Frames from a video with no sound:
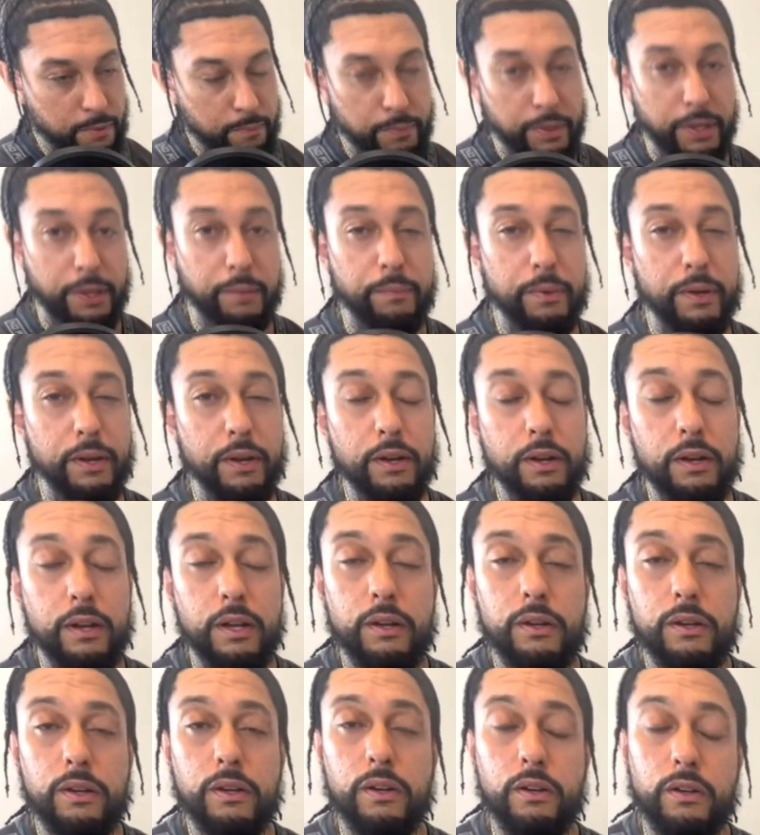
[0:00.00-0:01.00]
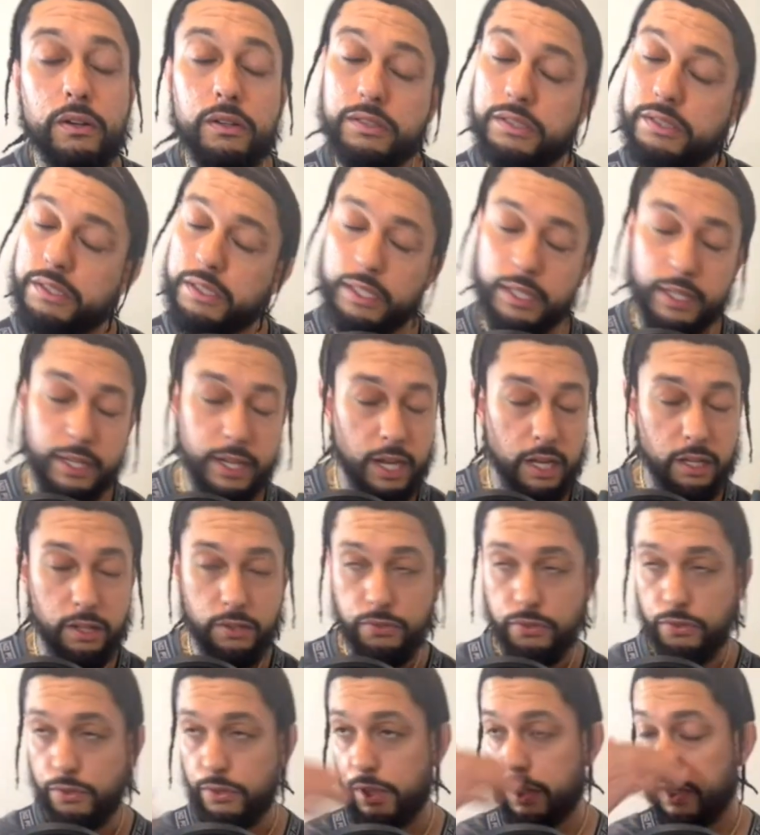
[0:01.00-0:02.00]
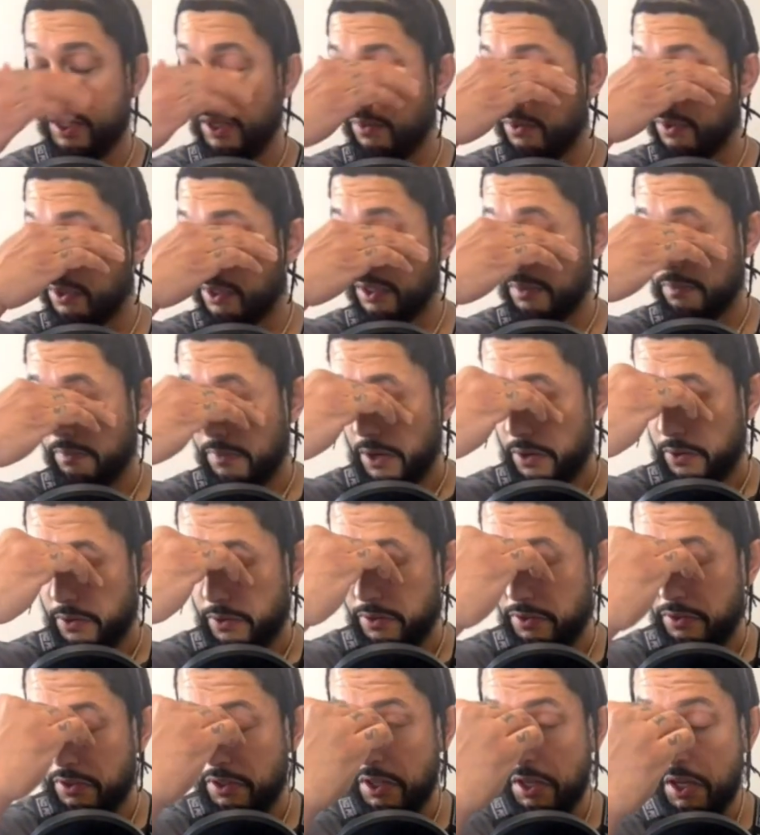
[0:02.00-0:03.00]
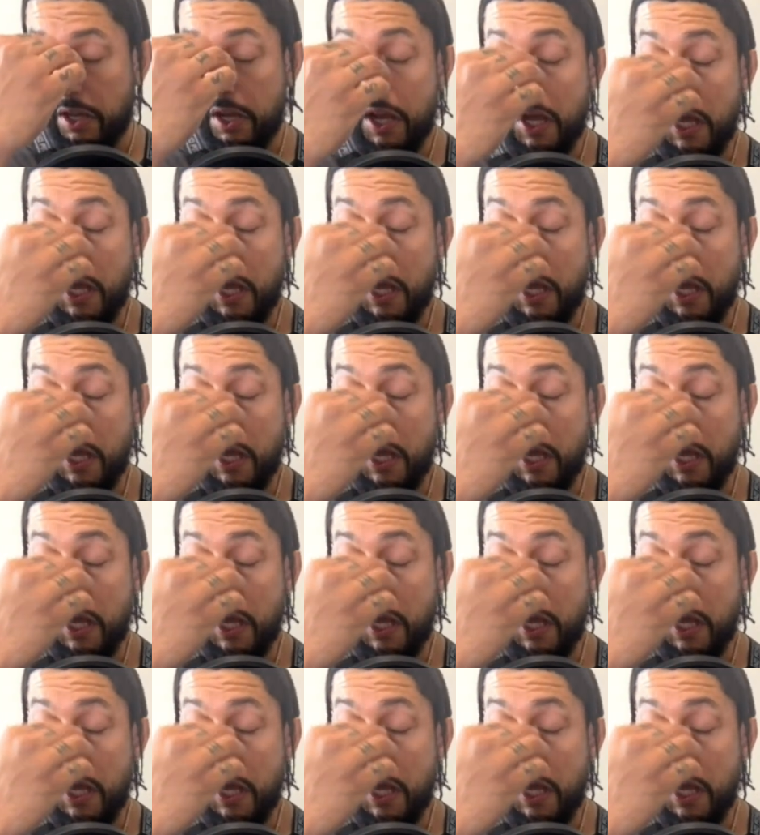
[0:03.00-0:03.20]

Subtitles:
Big Bear, or in California. He was in the mountains.